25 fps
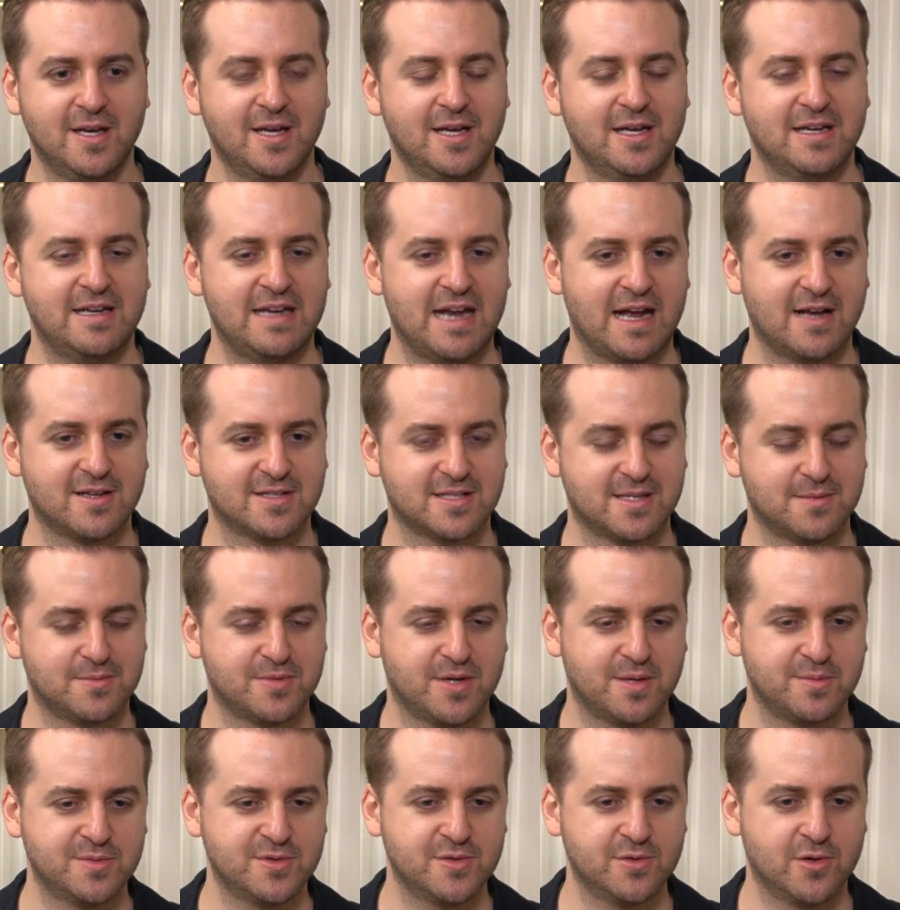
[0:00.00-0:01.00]
Now
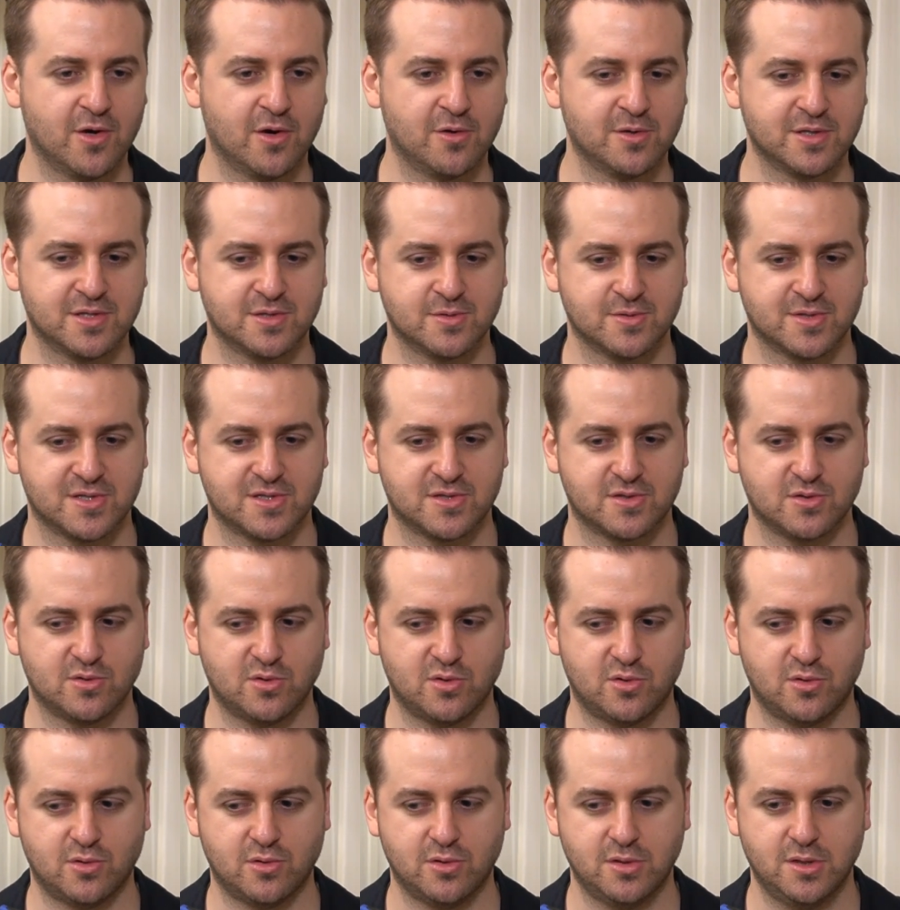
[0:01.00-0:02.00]
sometimes you go into a
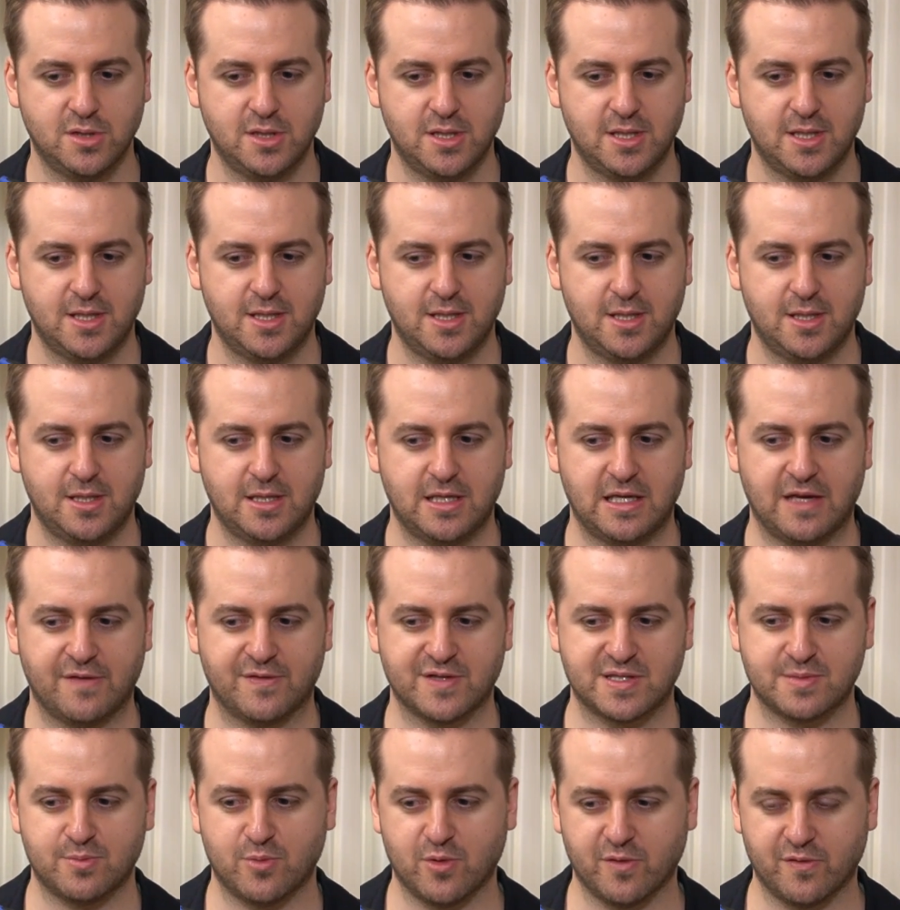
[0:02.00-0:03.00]
store, if
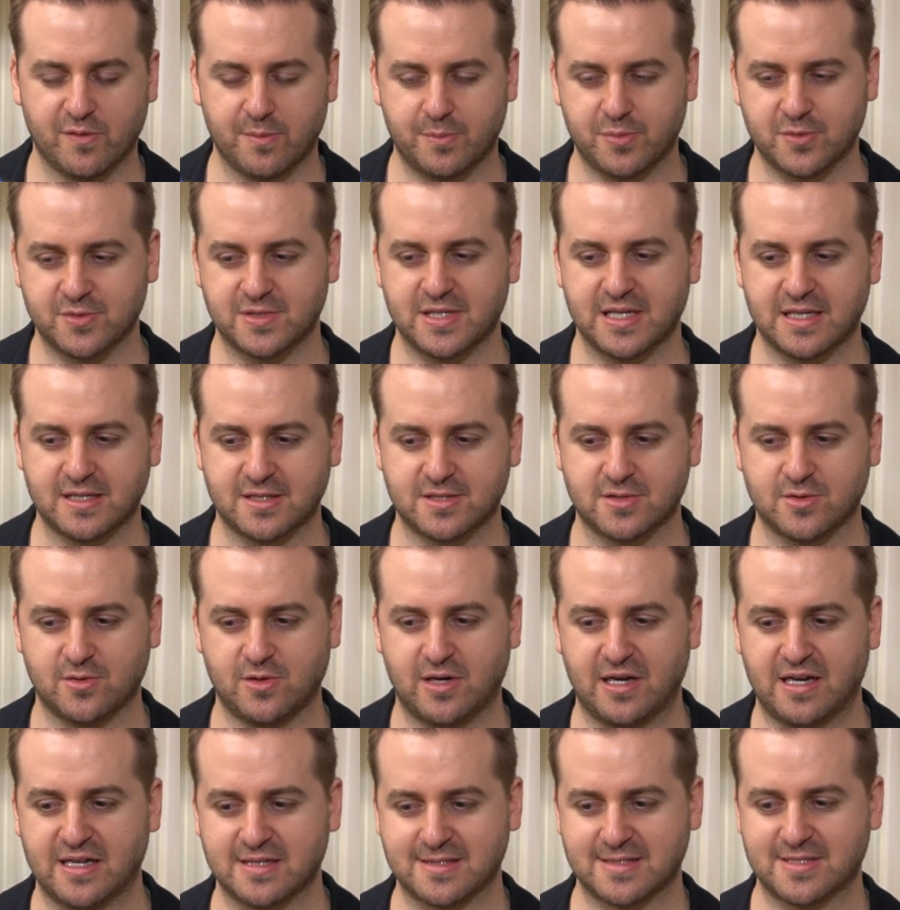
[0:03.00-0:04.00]
it's more of a boutique
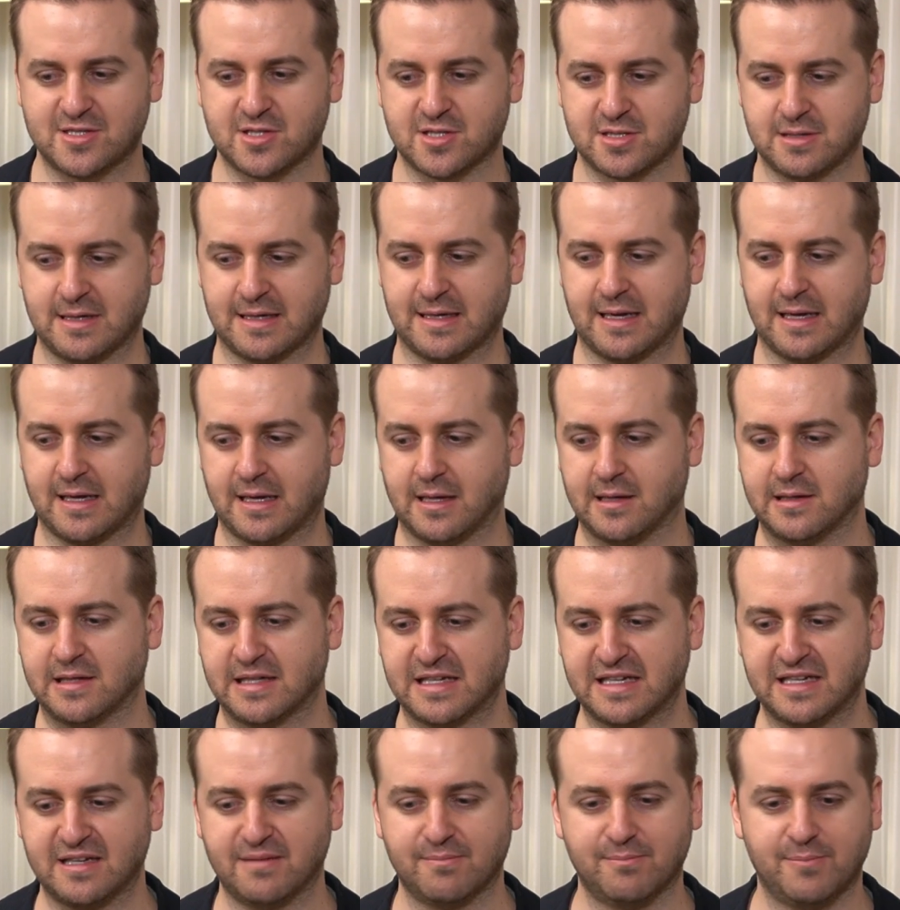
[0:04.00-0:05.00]
store, and it's just like a
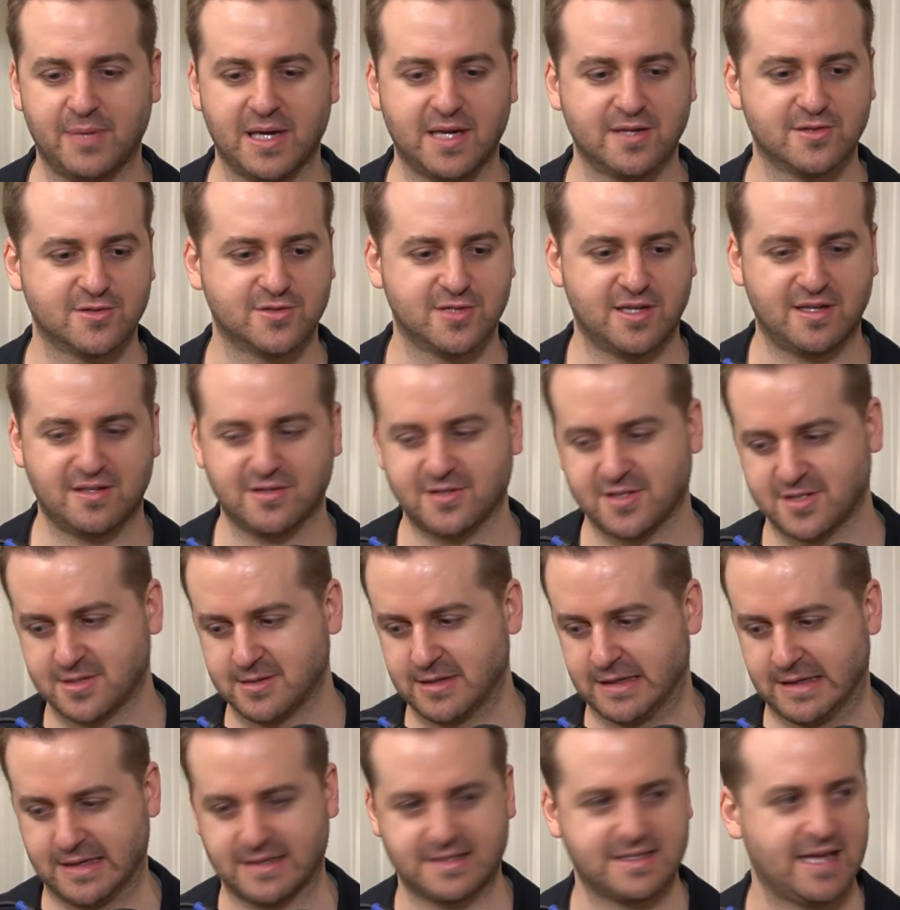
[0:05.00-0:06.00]
clean bench and just
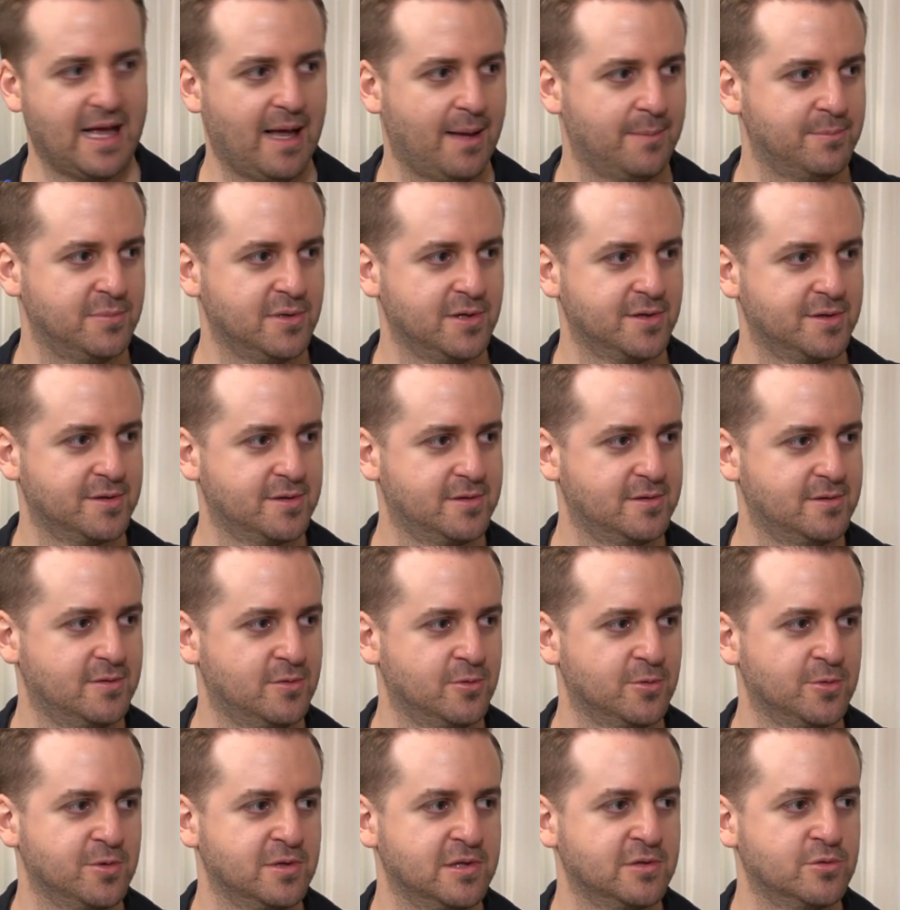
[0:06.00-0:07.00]
like a tablet
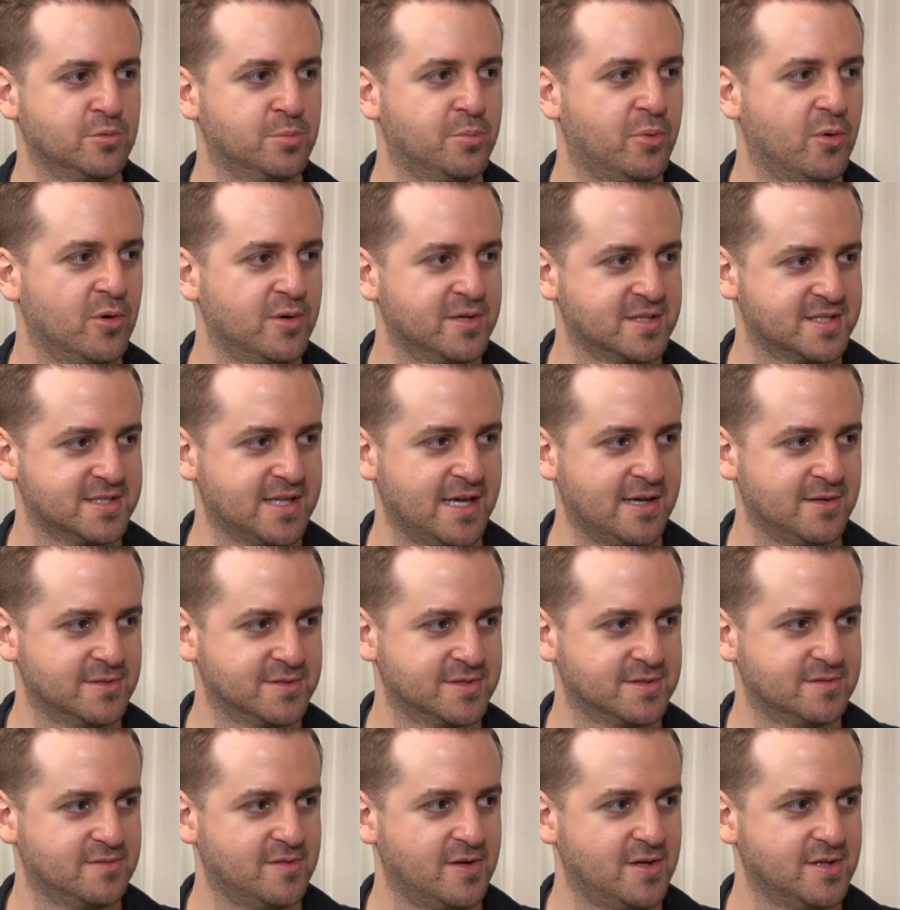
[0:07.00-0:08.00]
or a little point of
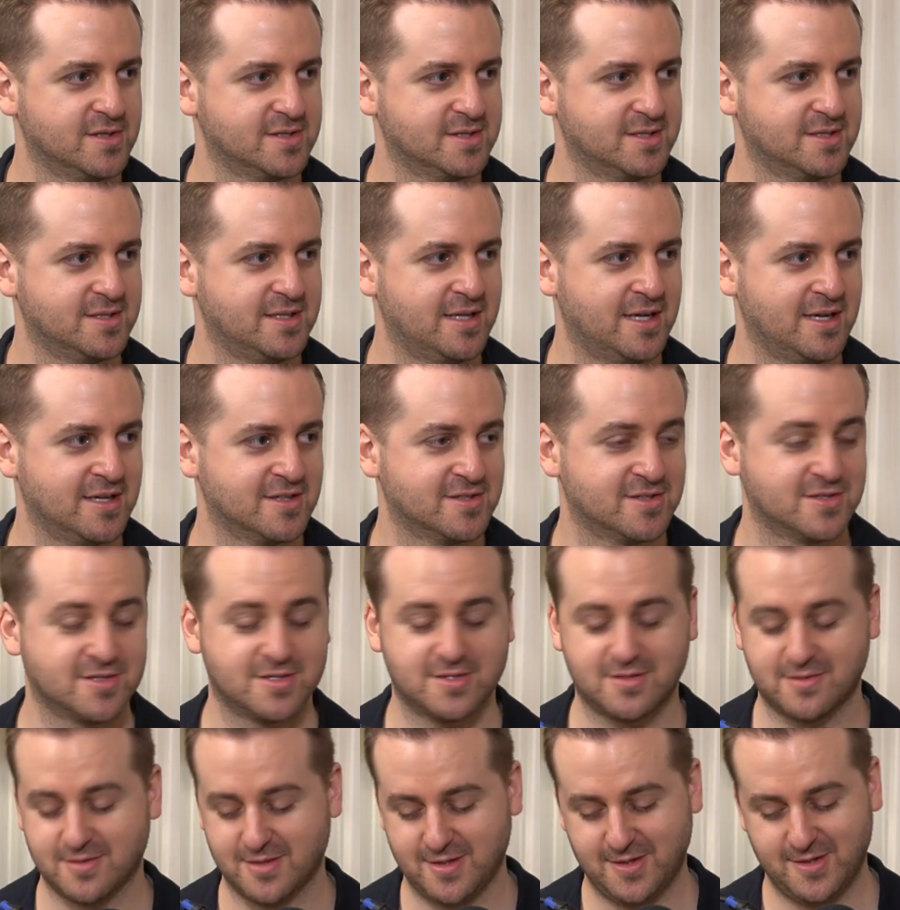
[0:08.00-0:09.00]
sales device, and it's